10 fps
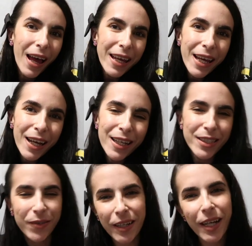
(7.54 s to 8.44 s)
Hey
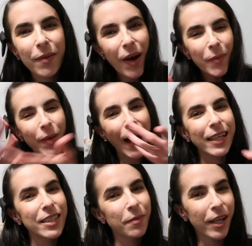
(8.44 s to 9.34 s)
guys, welcome
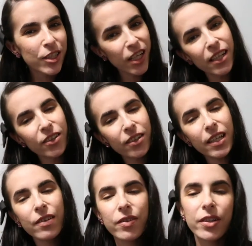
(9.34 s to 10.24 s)
back to my channel.
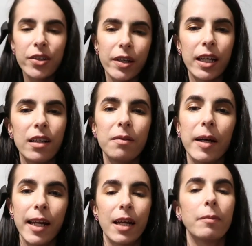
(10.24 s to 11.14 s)
If you're new here,
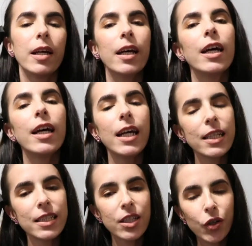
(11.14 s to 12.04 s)
my name
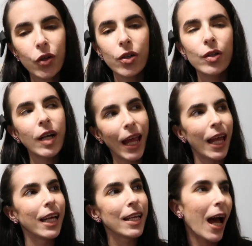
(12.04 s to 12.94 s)
is Nicole
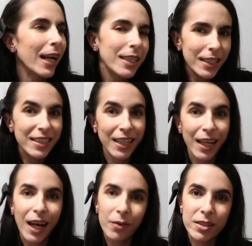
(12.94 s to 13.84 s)
and I did
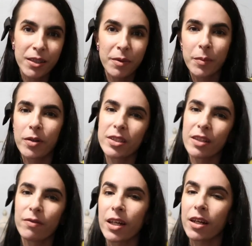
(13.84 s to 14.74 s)
say I was going to be
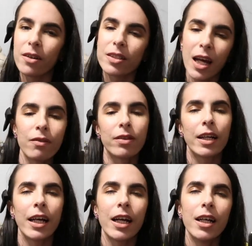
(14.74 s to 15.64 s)
posting videos
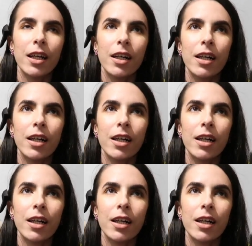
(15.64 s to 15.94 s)
every